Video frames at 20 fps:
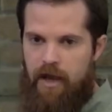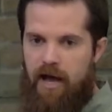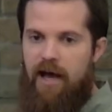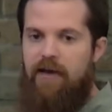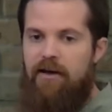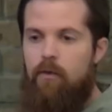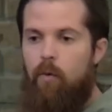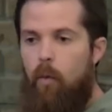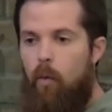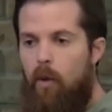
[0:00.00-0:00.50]

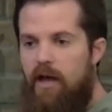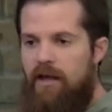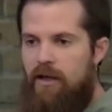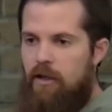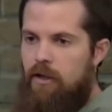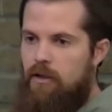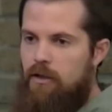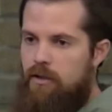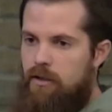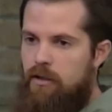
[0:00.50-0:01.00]
I
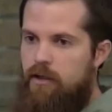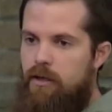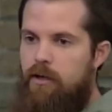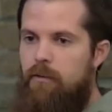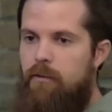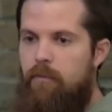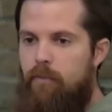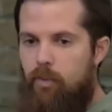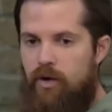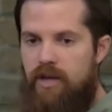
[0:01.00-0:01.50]
will
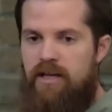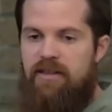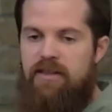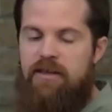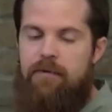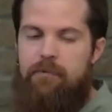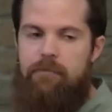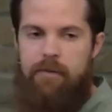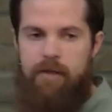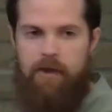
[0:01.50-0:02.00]
bring
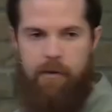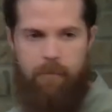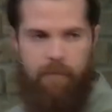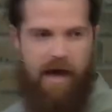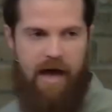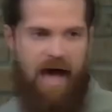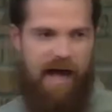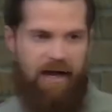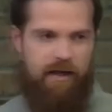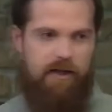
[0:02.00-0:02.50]
them
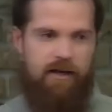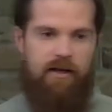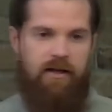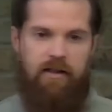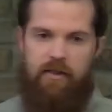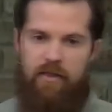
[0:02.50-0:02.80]
back.